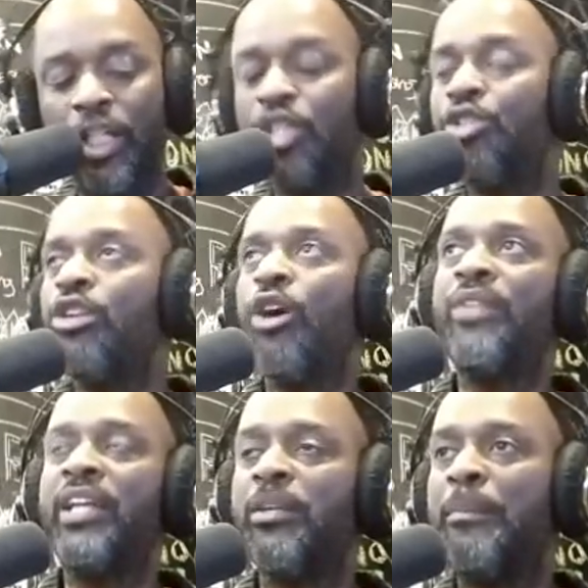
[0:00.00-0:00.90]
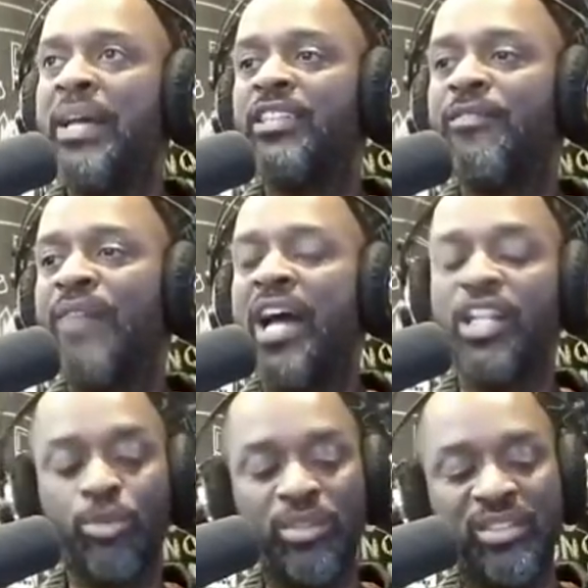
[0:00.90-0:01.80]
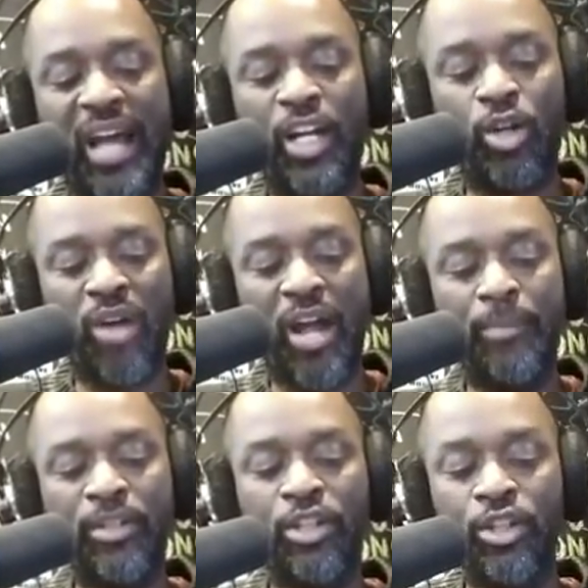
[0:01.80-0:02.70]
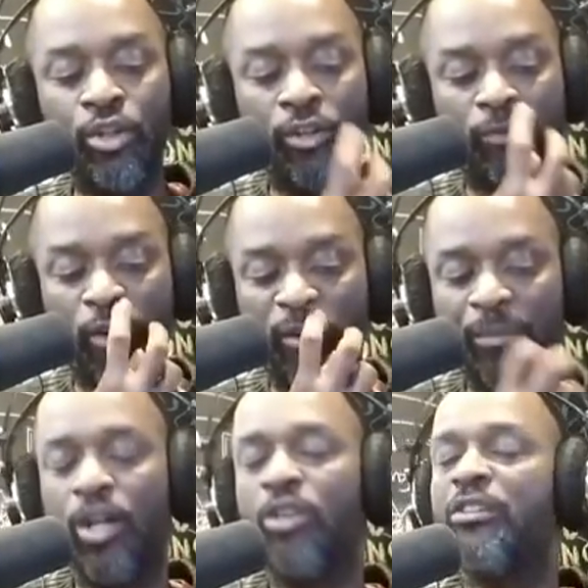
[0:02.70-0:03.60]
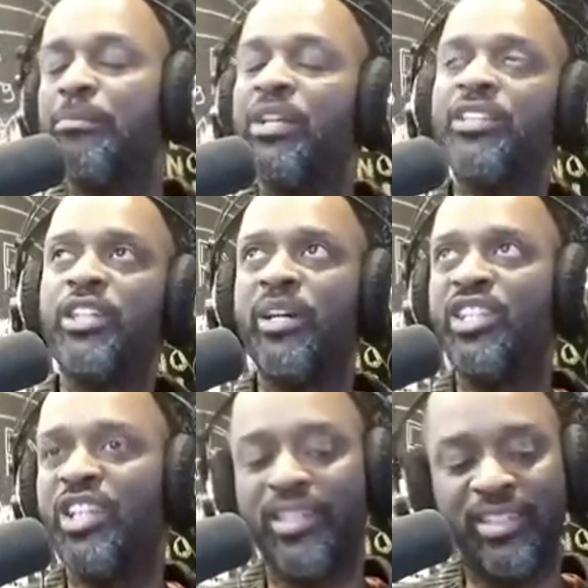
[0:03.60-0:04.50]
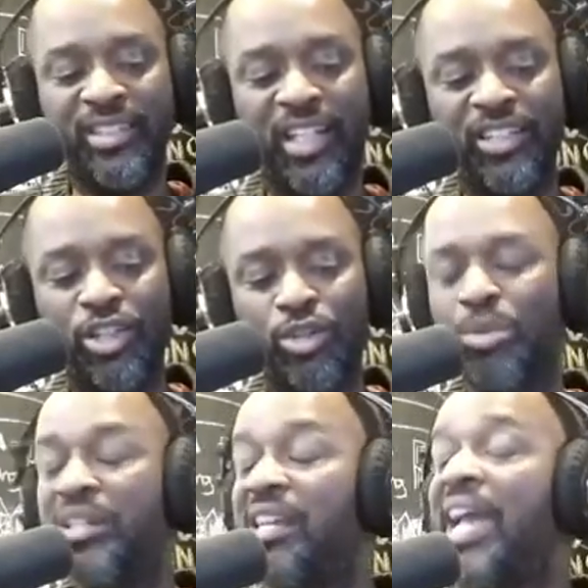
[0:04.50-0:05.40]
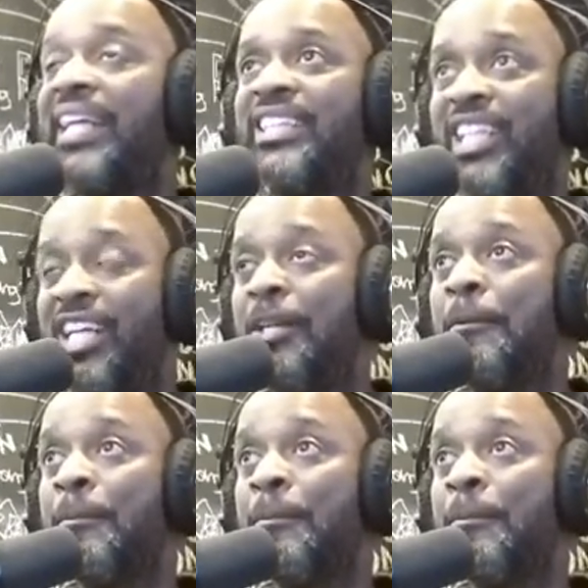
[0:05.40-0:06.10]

Did you know that domestic violence was not a crime under Uniform Code of Military Justice until 2018?